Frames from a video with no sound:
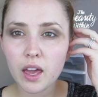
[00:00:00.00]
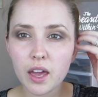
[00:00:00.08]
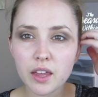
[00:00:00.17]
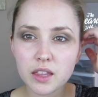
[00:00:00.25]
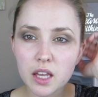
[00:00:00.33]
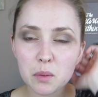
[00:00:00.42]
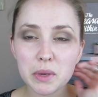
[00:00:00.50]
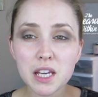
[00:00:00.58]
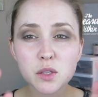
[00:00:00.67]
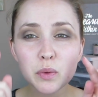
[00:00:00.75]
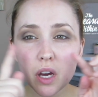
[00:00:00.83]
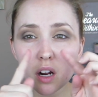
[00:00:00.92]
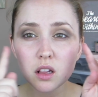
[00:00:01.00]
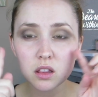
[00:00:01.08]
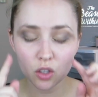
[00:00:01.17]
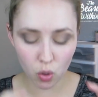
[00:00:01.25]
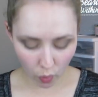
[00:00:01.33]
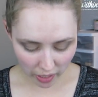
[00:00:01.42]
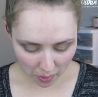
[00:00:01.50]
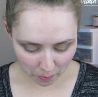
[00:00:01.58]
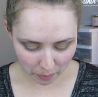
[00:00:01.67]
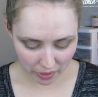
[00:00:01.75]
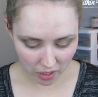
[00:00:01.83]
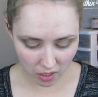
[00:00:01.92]
And then because we got quite
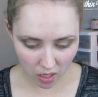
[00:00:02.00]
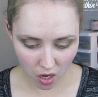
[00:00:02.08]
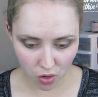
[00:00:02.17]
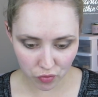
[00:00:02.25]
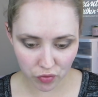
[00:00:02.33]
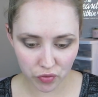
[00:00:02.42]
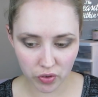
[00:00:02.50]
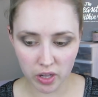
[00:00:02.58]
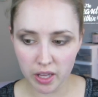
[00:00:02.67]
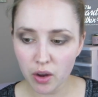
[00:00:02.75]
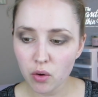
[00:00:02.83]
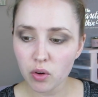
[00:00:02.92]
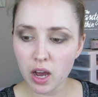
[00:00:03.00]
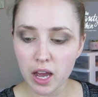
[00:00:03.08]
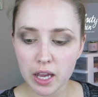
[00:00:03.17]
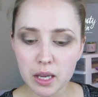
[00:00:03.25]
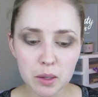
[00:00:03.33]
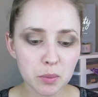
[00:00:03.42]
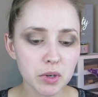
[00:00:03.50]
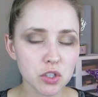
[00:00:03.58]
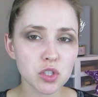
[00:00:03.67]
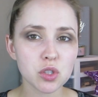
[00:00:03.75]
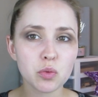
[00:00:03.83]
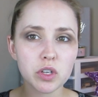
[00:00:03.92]
a bit of fallout, I am
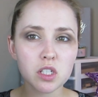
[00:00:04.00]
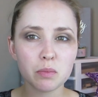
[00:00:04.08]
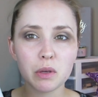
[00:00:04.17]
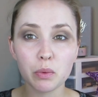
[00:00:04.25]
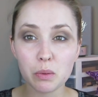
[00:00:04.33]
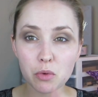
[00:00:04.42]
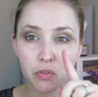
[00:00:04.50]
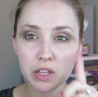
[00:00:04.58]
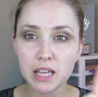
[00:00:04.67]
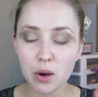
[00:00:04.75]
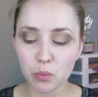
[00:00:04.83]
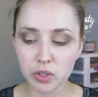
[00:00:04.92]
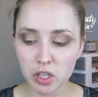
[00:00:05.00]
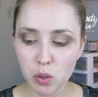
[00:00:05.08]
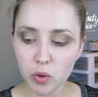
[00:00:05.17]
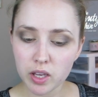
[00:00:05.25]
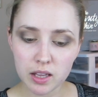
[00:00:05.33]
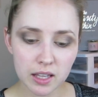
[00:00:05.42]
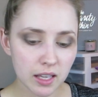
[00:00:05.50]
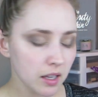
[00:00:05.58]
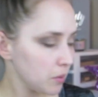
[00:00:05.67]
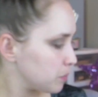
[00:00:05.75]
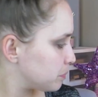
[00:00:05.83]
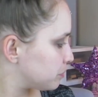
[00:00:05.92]
just going to be removing that really quickly.